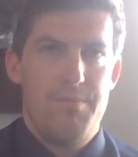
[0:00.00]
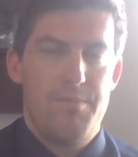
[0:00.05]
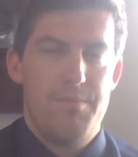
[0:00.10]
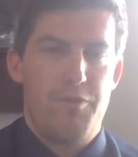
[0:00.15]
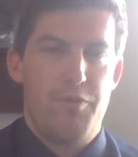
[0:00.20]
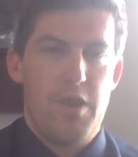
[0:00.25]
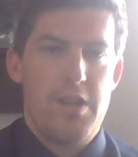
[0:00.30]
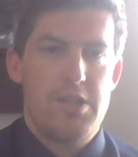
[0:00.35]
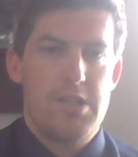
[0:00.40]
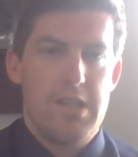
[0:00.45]

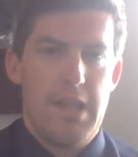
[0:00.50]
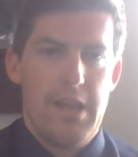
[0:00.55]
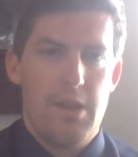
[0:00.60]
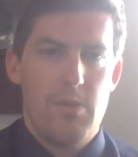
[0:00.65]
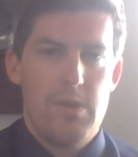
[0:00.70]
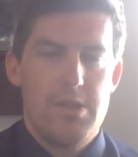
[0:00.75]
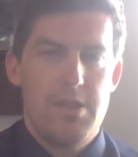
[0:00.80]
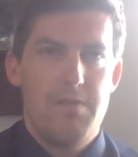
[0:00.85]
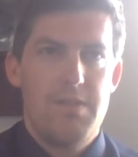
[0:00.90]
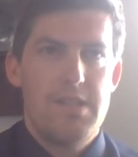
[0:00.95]
French
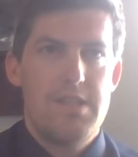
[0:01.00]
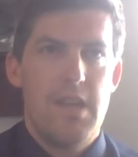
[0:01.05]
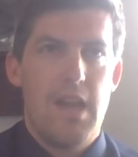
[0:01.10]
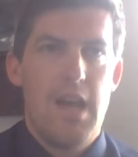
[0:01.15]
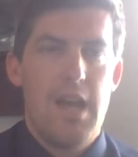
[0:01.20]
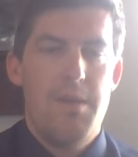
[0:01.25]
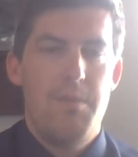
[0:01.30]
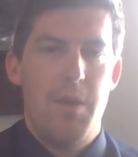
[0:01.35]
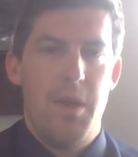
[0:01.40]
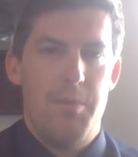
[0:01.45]
language of the
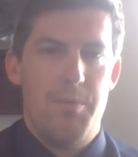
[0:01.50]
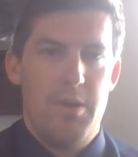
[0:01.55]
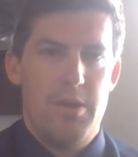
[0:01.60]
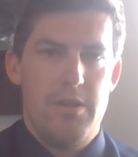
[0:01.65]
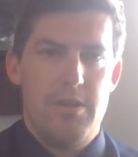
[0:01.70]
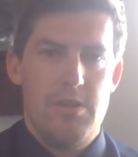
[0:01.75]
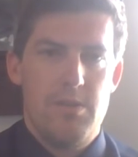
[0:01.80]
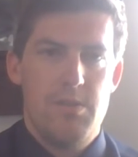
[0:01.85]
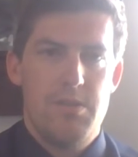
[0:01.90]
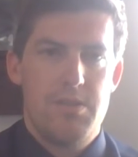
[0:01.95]
time, it
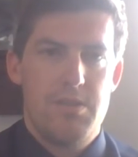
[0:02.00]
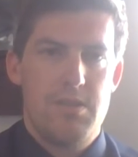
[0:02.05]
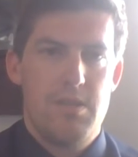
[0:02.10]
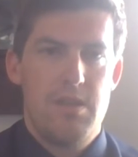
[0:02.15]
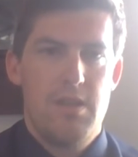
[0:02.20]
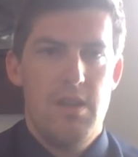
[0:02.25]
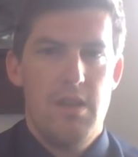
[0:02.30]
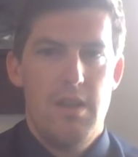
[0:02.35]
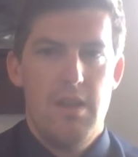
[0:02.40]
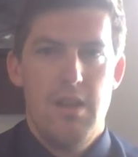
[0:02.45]
produced
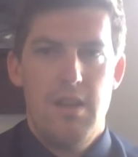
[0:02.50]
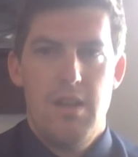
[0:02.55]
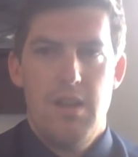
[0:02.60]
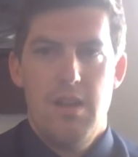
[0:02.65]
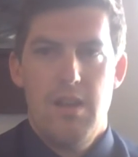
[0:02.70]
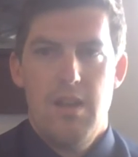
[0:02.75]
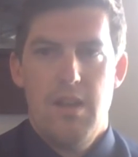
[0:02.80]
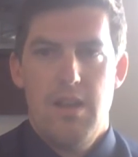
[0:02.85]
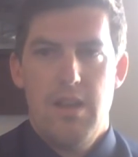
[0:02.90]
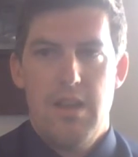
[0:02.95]

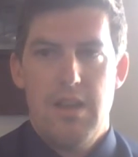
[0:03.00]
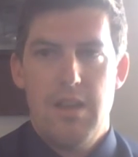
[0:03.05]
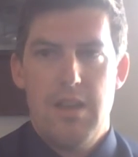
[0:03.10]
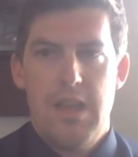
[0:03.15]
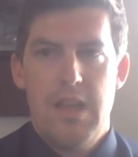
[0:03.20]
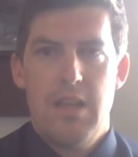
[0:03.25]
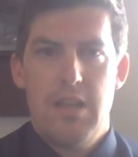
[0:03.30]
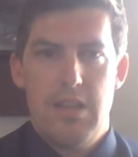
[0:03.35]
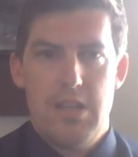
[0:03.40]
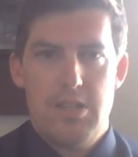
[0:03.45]

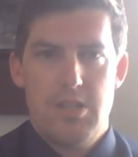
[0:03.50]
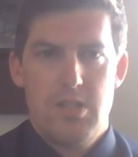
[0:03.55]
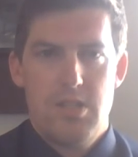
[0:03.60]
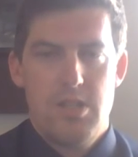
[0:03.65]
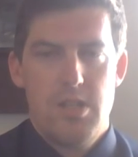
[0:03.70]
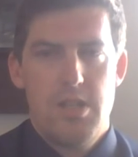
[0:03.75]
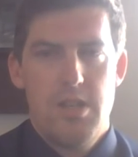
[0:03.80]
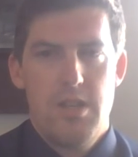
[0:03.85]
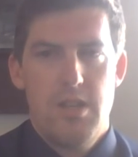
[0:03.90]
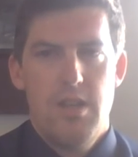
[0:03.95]
English.
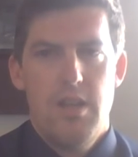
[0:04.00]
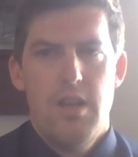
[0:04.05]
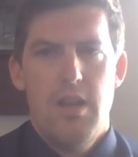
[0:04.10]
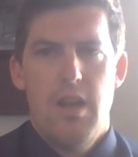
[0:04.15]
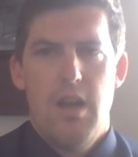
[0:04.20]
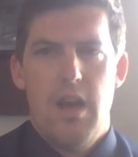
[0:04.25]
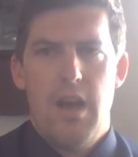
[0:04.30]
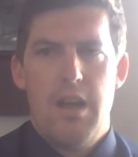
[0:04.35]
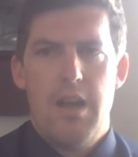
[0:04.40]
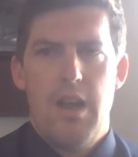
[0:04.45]

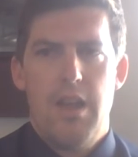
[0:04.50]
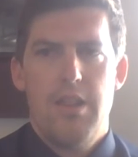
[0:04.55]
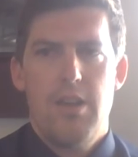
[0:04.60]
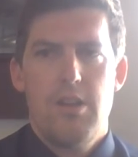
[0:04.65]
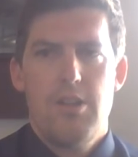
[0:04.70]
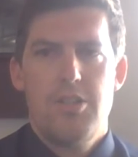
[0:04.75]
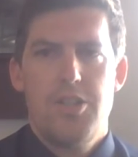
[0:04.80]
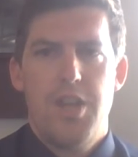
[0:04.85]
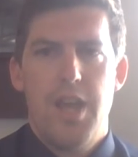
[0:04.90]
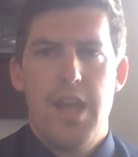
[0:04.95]

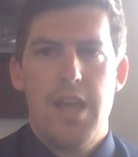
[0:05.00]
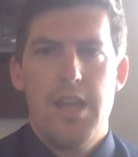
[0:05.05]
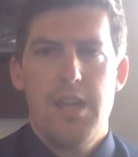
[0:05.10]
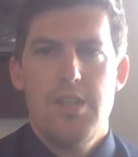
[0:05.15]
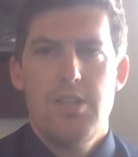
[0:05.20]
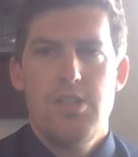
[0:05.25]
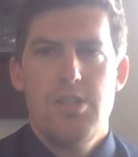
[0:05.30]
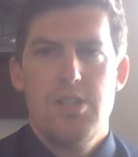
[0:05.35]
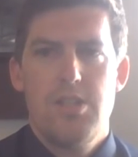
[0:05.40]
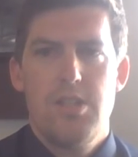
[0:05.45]
Another
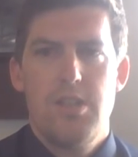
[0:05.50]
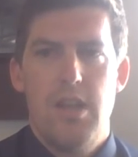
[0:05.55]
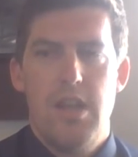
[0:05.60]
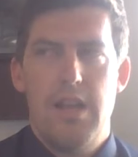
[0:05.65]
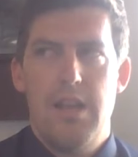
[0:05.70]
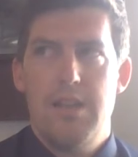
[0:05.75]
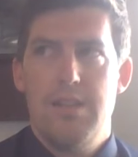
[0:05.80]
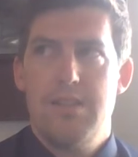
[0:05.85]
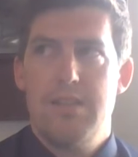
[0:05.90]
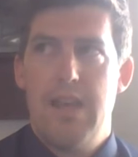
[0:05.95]
change
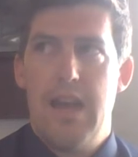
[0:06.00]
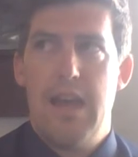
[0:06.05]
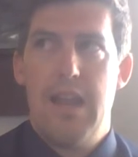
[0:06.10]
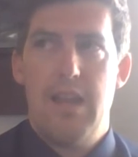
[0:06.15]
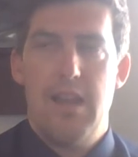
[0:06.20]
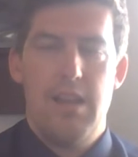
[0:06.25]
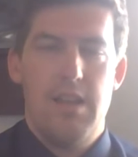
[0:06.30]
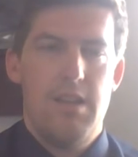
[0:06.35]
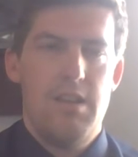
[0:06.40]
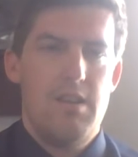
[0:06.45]
is that
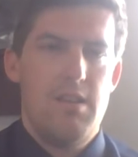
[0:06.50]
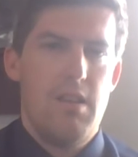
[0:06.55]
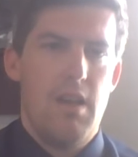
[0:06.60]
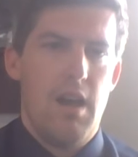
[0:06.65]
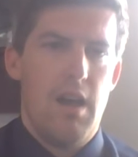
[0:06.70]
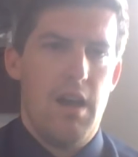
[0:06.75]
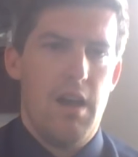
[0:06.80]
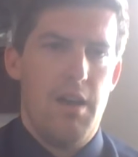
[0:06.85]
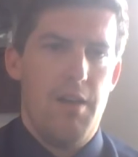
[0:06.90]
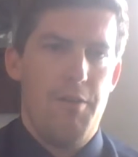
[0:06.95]
it
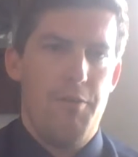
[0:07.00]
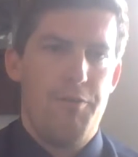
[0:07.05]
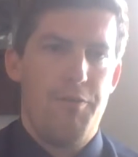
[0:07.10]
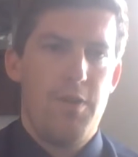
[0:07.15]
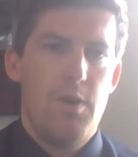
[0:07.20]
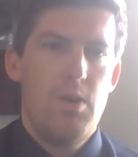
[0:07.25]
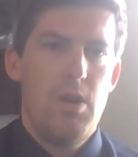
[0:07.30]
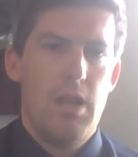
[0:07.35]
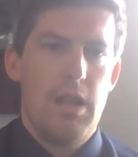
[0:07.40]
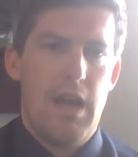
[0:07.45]
uh,
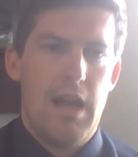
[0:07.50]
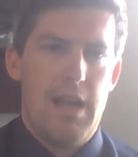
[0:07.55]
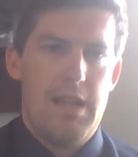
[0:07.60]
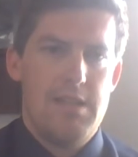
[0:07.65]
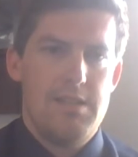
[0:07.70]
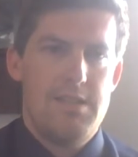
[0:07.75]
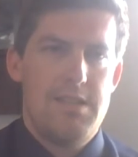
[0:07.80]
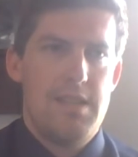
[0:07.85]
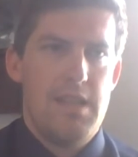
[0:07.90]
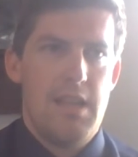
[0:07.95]

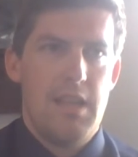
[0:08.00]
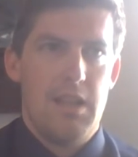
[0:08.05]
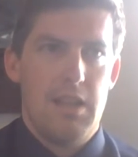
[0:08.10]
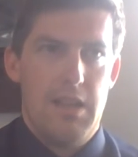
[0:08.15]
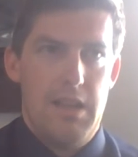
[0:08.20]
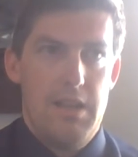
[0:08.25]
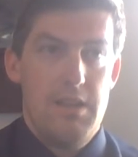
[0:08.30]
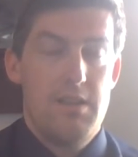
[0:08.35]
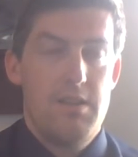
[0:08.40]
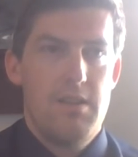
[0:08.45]
feudalized
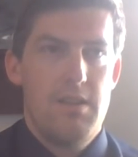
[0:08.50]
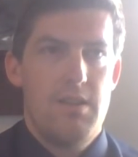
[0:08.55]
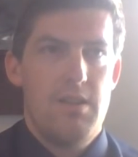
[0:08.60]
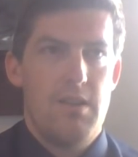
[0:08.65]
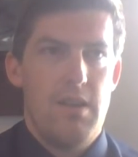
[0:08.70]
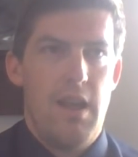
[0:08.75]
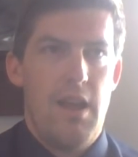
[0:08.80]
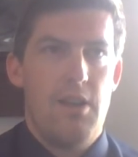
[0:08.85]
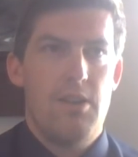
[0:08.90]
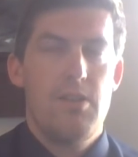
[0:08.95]
England.
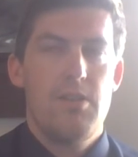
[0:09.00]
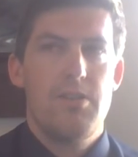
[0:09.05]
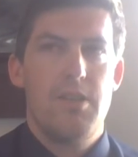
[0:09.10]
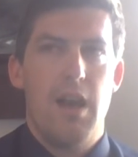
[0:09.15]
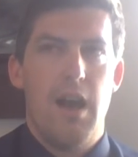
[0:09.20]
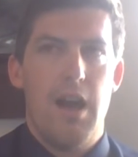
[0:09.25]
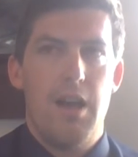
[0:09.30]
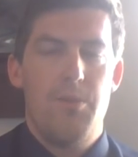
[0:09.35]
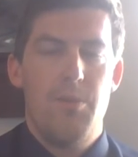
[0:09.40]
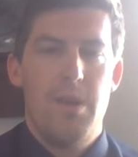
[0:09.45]
Harold
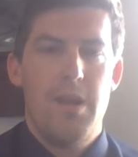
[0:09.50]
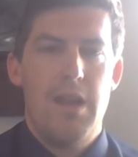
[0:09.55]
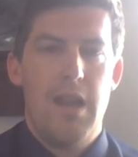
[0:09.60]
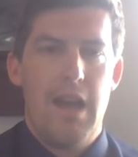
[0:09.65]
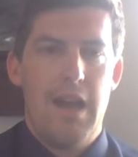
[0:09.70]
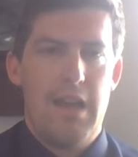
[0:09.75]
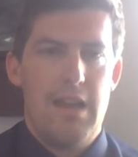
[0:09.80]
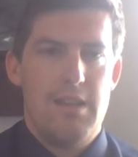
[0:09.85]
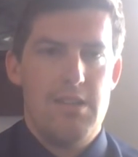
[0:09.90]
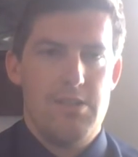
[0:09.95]
Godwin
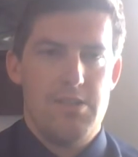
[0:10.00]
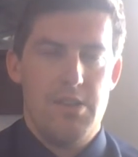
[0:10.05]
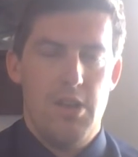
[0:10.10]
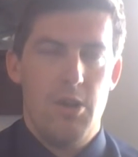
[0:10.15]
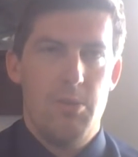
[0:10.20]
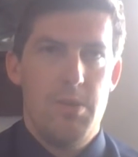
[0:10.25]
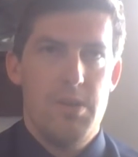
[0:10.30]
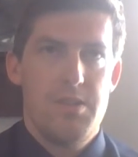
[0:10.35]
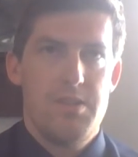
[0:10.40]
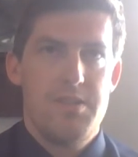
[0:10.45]
had his
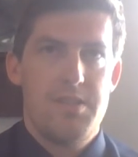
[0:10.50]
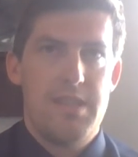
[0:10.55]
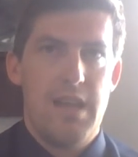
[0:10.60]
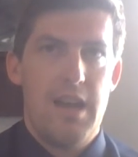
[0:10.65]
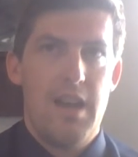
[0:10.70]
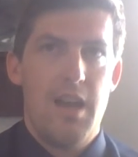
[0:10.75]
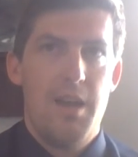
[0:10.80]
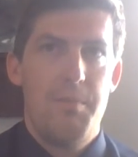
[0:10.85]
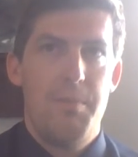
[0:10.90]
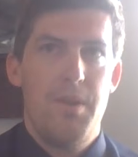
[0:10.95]
nobles
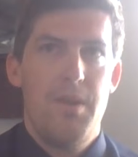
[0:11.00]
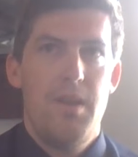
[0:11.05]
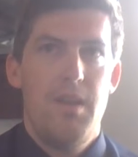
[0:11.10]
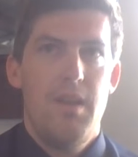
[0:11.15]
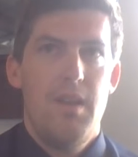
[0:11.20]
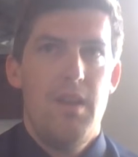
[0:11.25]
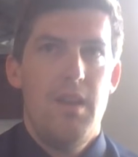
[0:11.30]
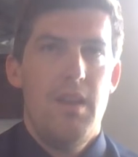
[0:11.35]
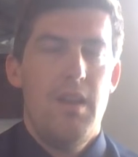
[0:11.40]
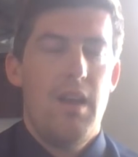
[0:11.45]
set up
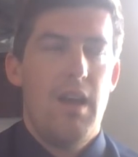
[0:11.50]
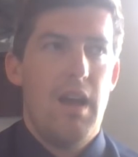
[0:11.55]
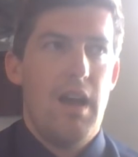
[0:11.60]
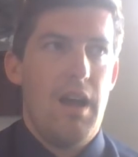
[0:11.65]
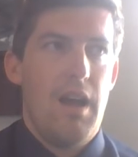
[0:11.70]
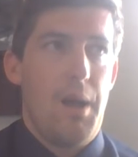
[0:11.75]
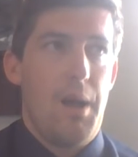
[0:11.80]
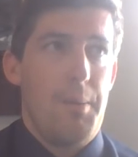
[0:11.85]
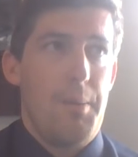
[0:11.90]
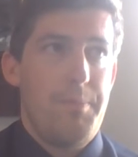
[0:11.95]

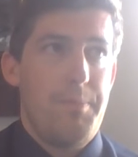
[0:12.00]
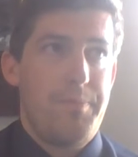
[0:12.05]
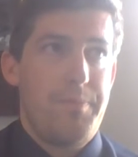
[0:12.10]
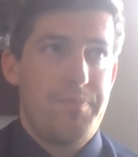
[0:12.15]
uh,